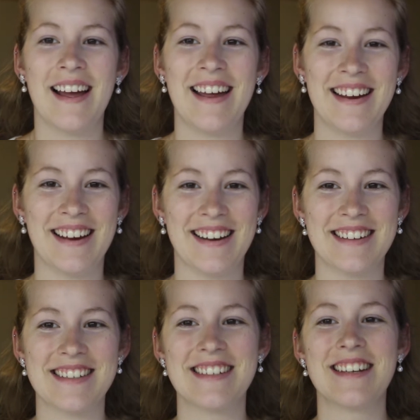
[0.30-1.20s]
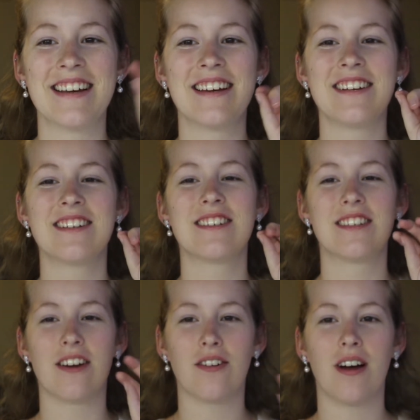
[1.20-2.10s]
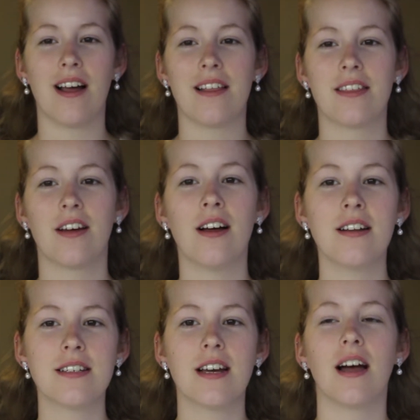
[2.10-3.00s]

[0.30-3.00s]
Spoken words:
Hey guys, so I thought